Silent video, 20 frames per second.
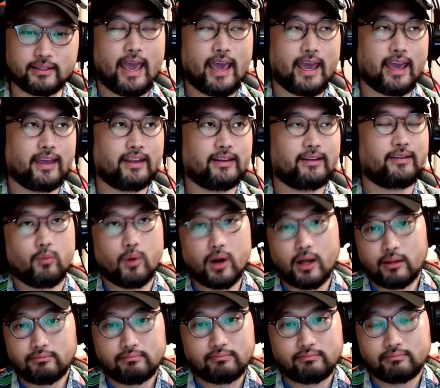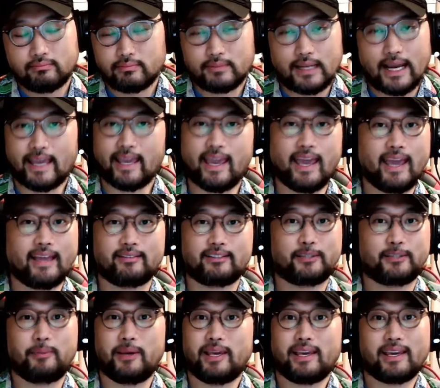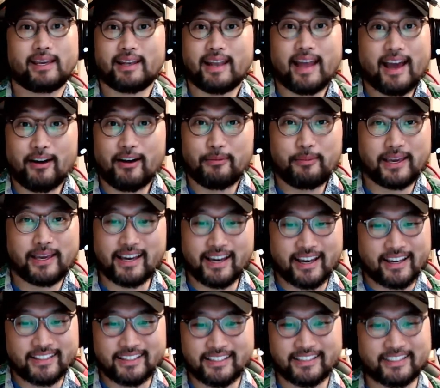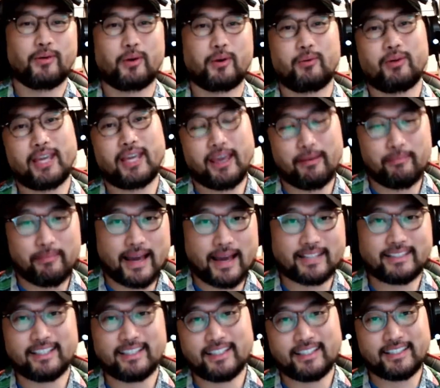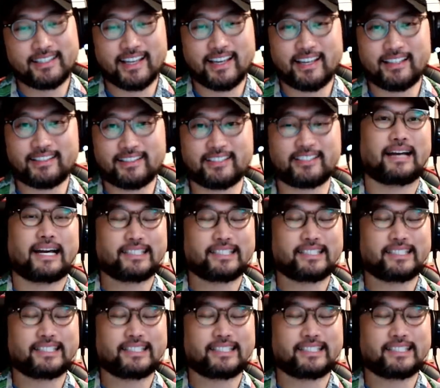And, well, I can't speak it now because when we came back to the States,